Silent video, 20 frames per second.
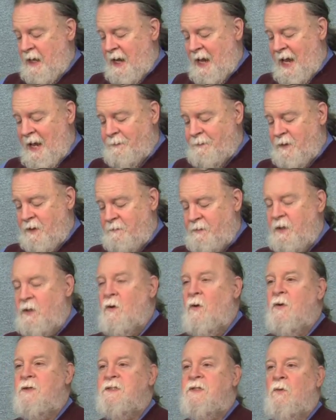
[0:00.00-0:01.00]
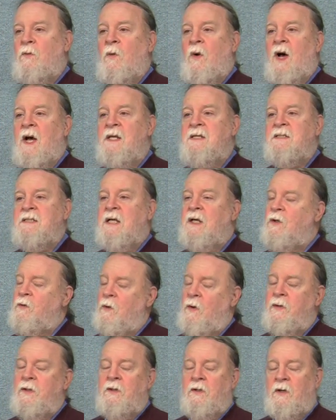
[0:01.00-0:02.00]
happened because it was,
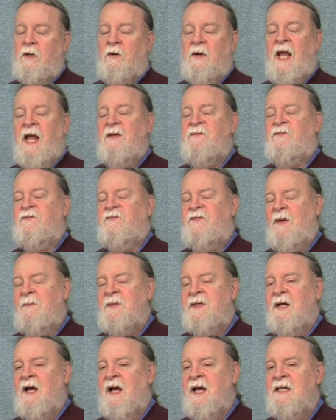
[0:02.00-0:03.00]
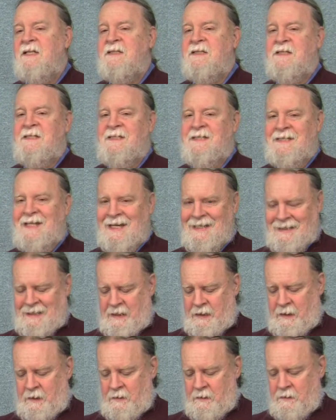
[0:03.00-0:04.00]
quoting her, a feminized
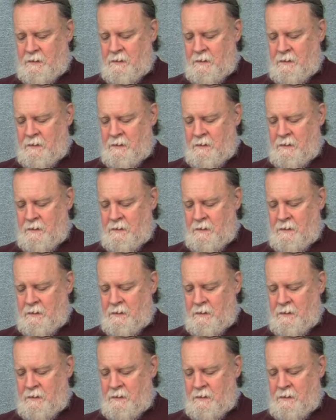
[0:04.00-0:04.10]
setting